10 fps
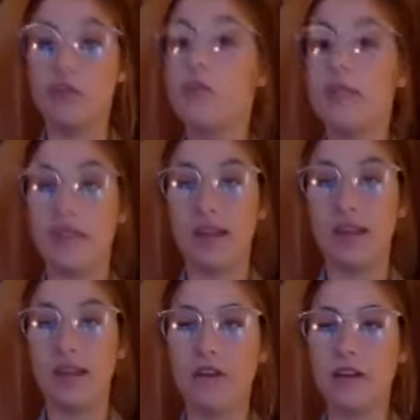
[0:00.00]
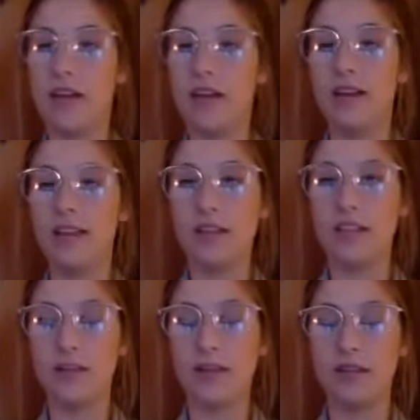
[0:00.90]
group thinking environment,
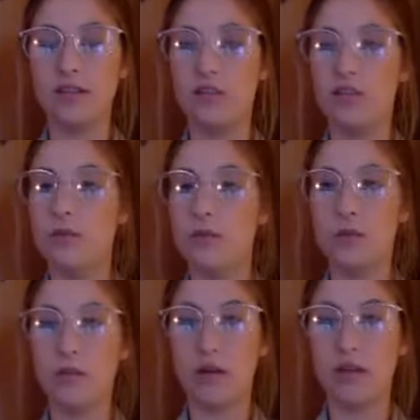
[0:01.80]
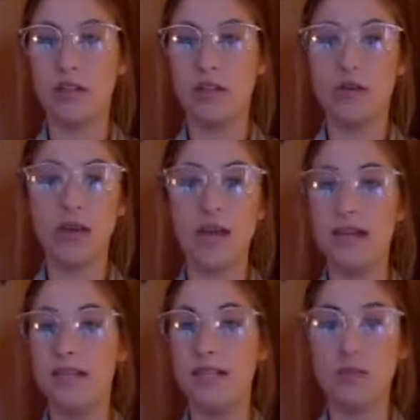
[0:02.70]
and creating that space is super
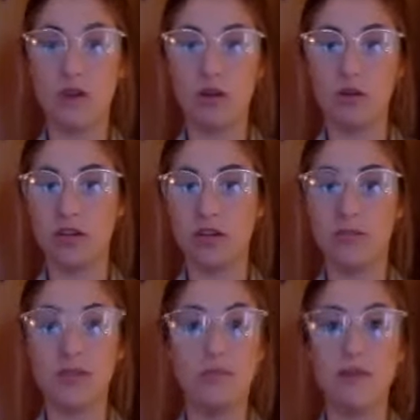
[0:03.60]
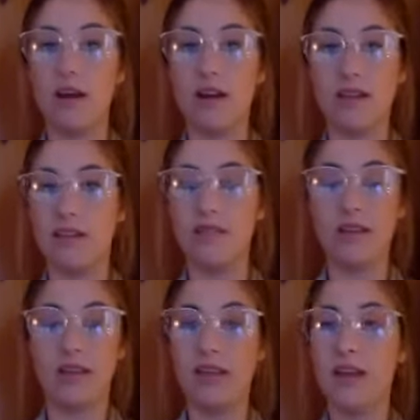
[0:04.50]
important to A, team culture, and B,
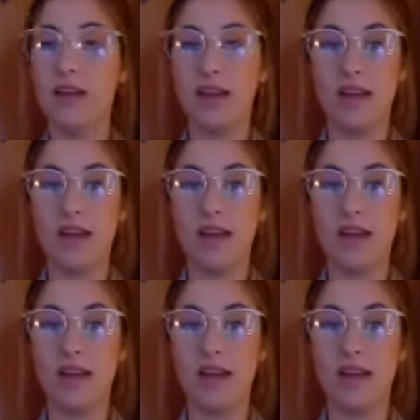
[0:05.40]
productivity